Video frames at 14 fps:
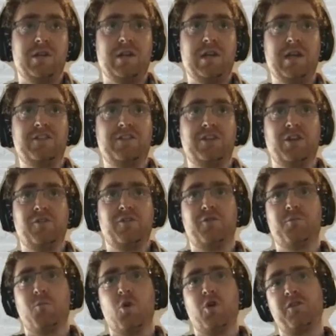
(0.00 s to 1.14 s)
it's sort of
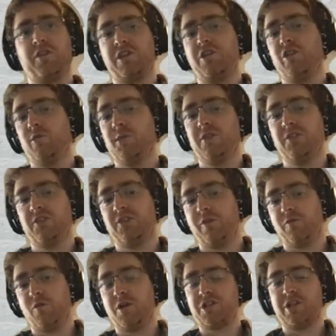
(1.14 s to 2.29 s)
more for the humans sort of
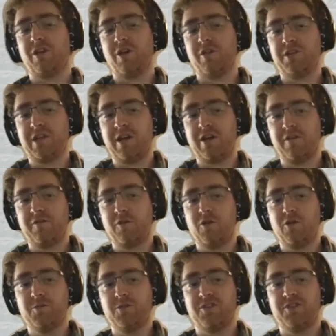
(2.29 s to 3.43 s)
watching over
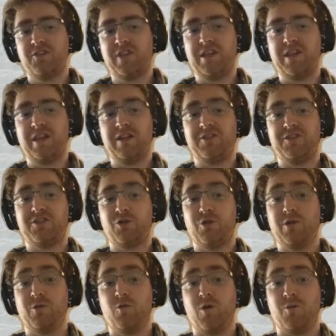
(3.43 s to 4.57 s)
Terraform to see that it's
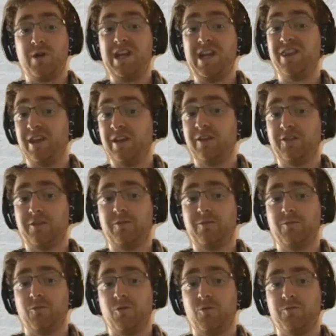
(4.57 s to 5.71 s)
doing what we think it's,
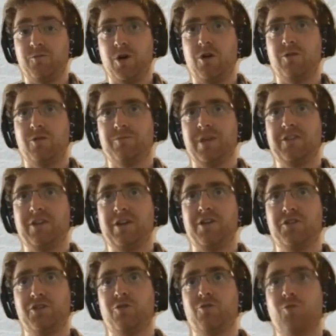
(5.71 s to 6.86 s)
well, it's going to
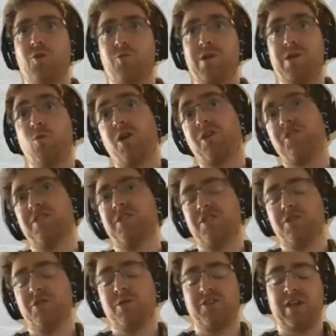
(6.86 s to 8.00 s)
do what we want it to
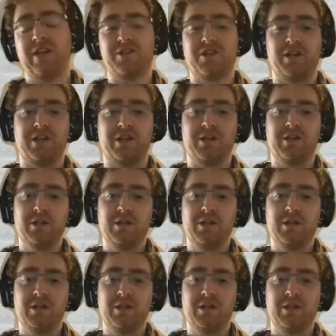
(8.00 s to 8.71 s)
do essentially.